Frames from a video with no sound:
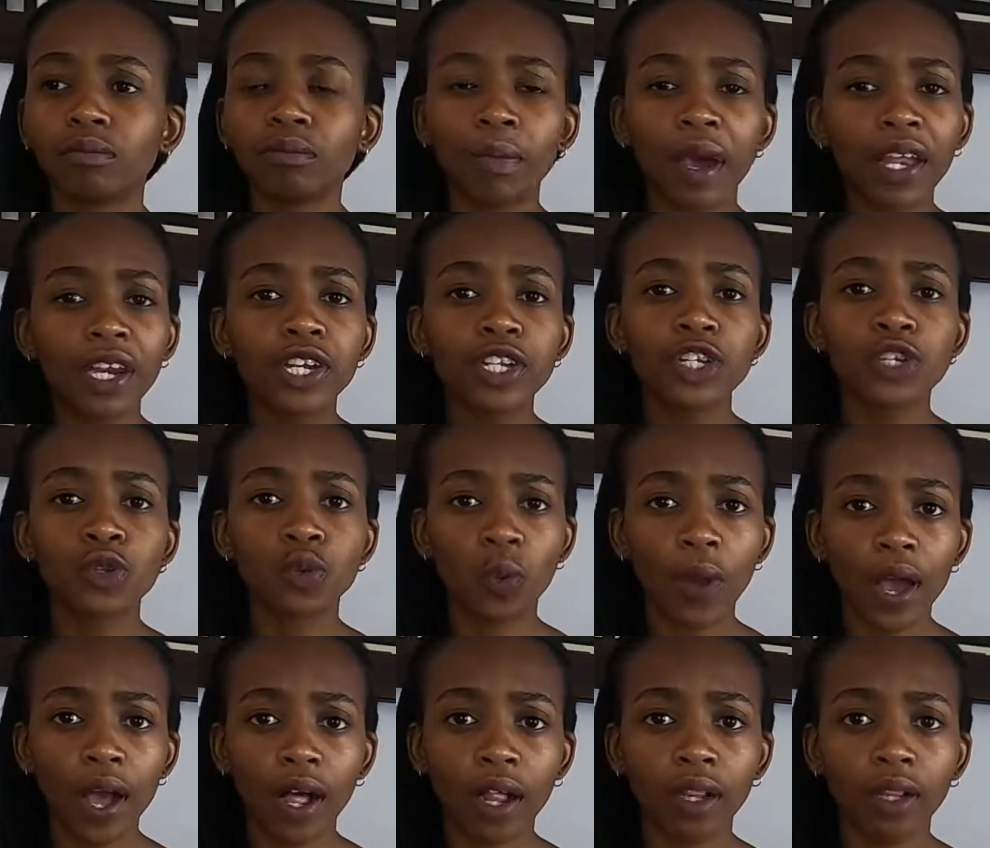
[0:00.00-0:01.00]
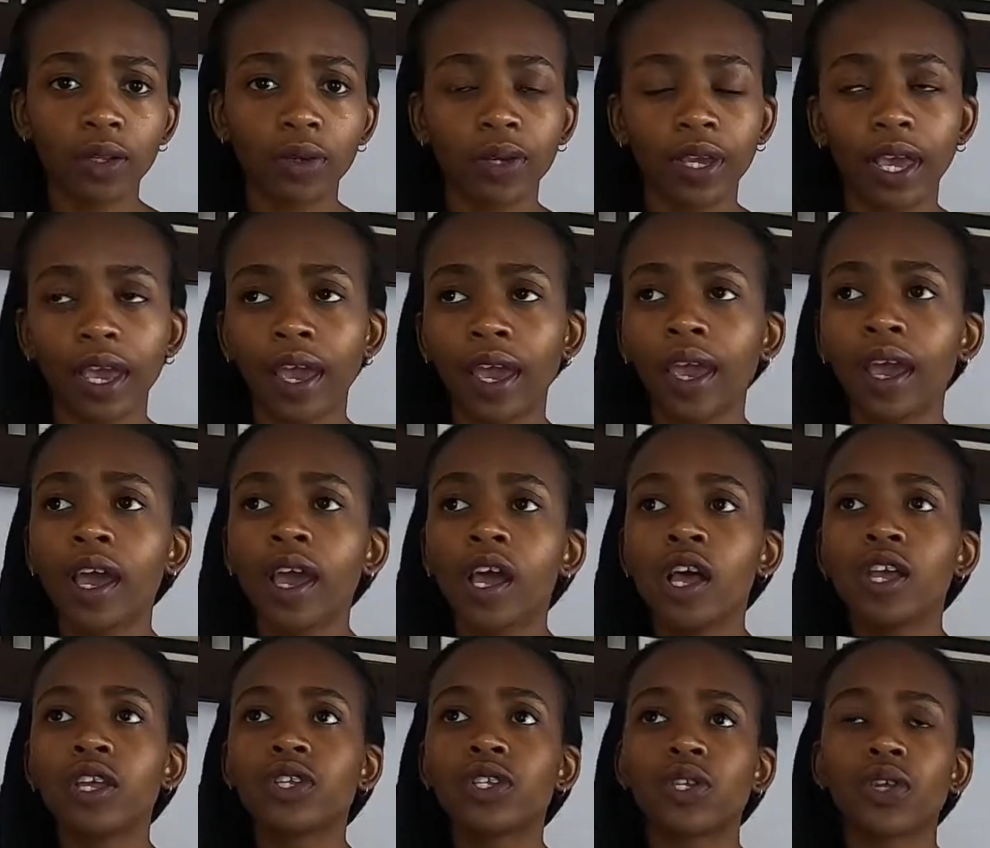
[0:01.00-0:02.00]
manage it well, okay?
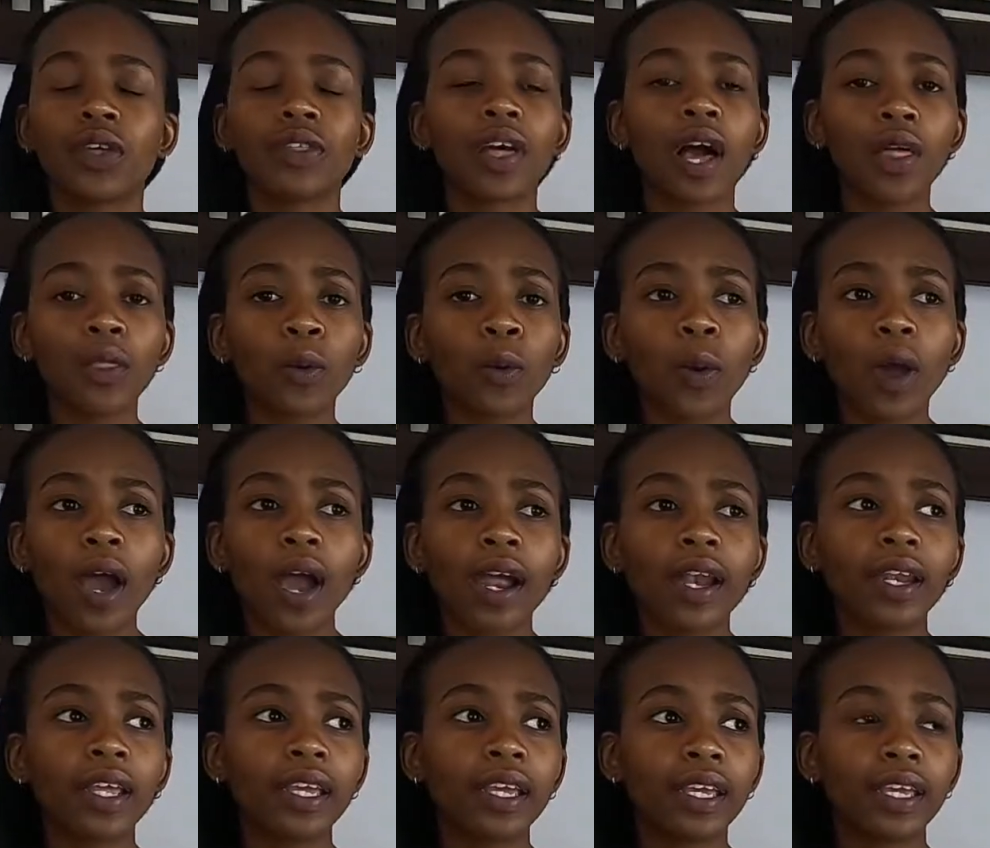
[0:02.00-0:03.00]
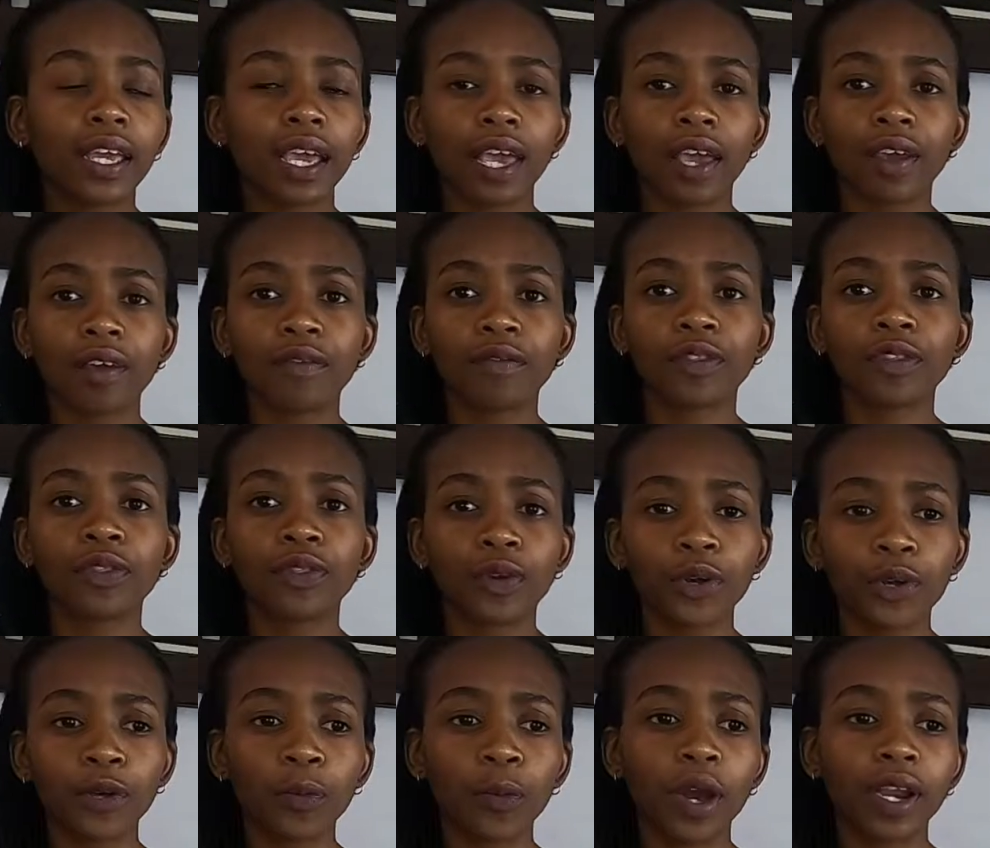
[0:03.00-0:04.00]
So the other one, the
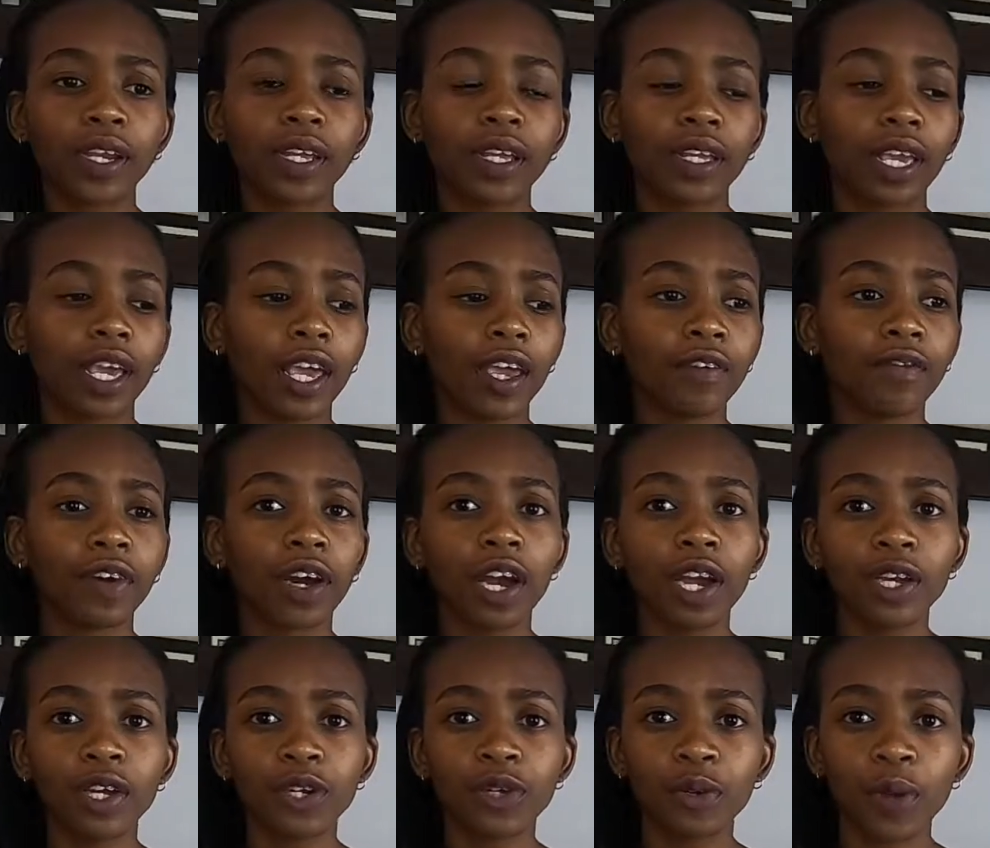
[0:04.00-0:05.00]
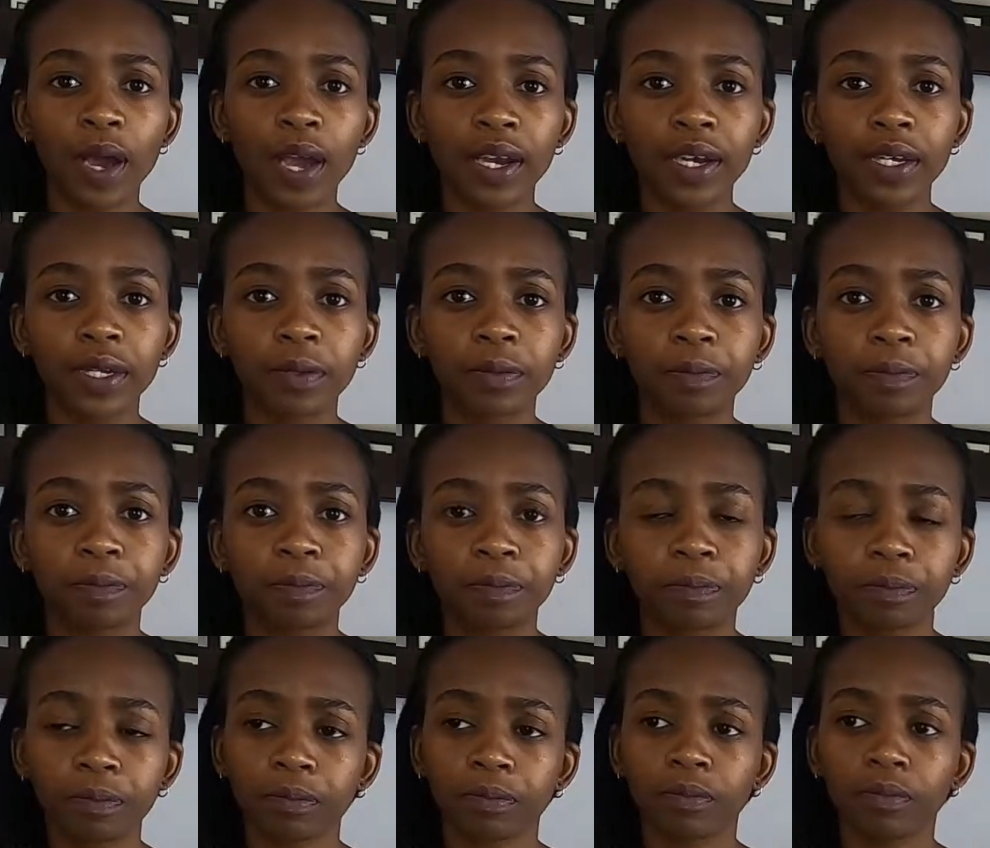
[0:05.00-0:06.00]
third one, he gave 100 rand
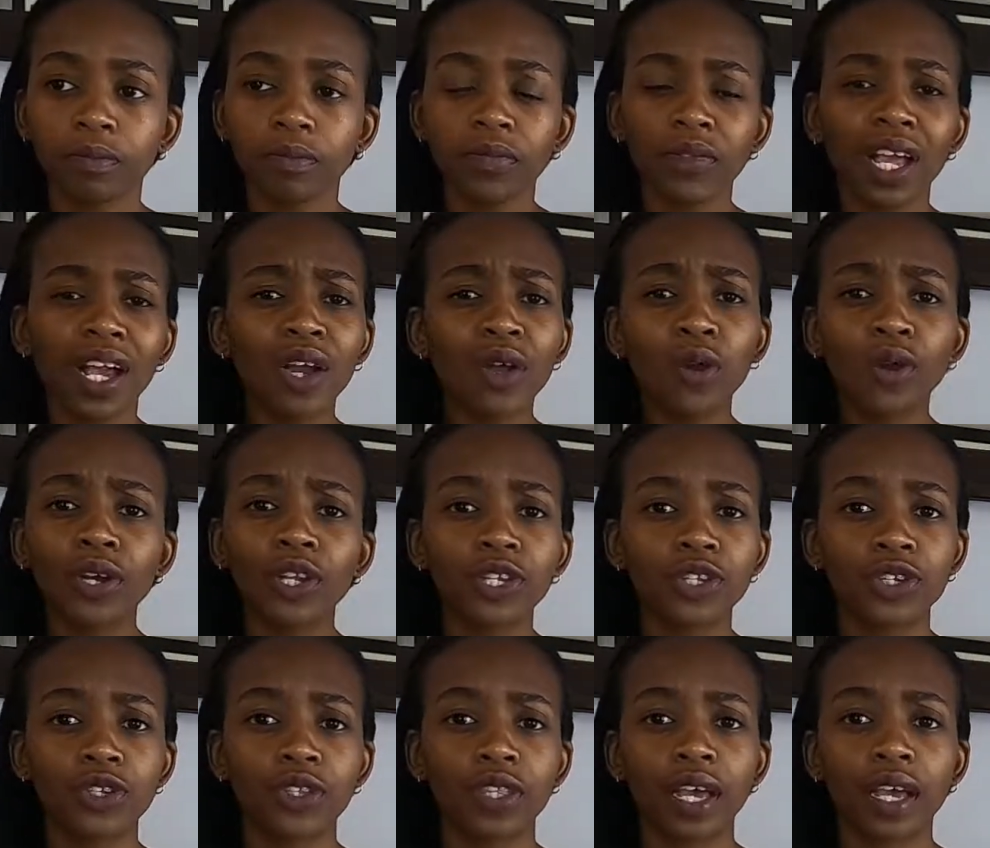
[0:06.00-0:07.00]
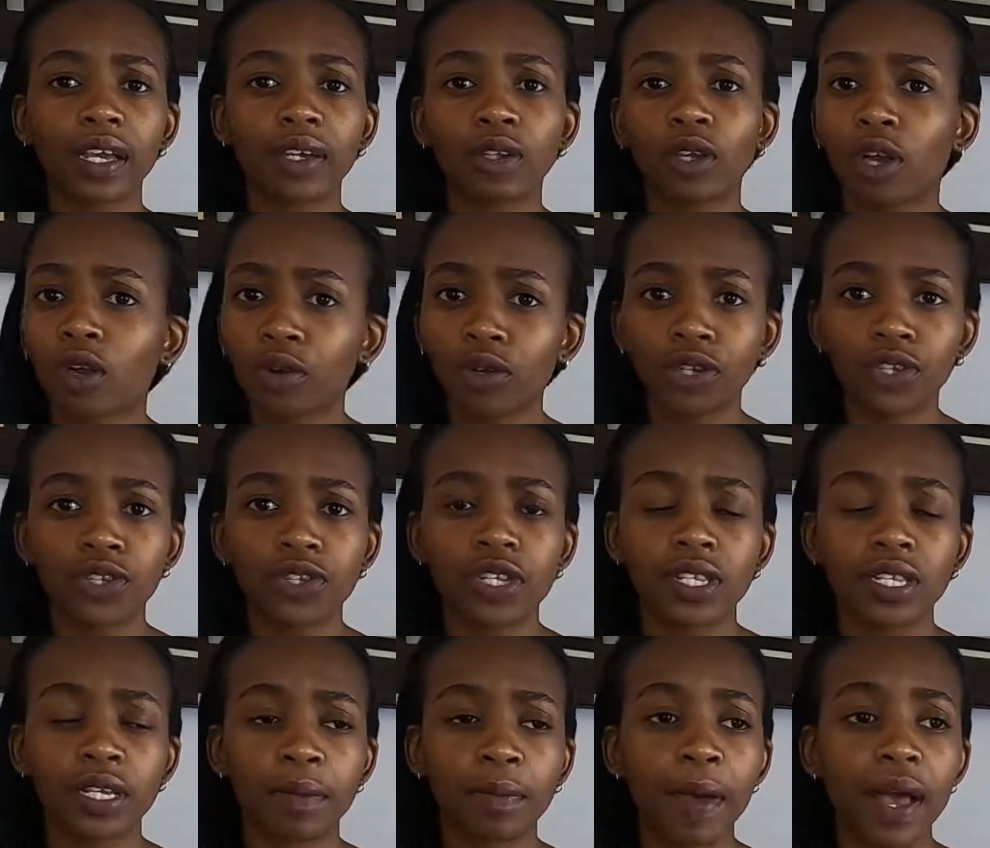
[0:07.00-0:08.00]
according to
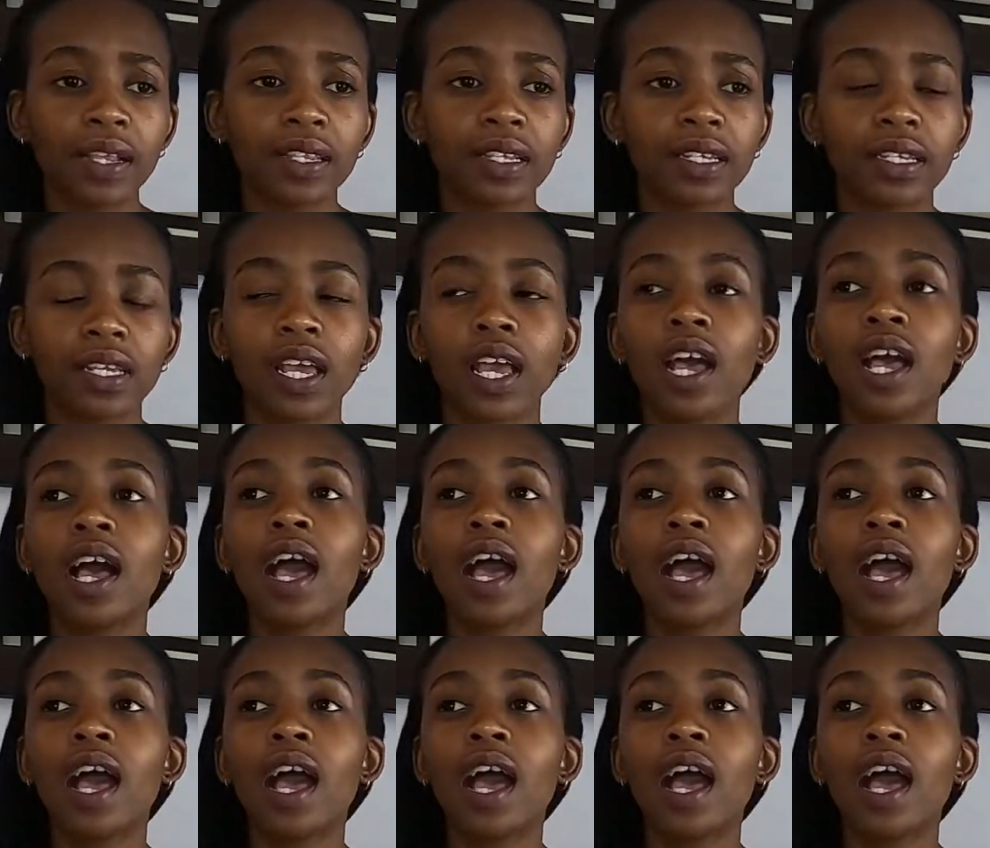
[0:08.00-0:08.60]
his capacity.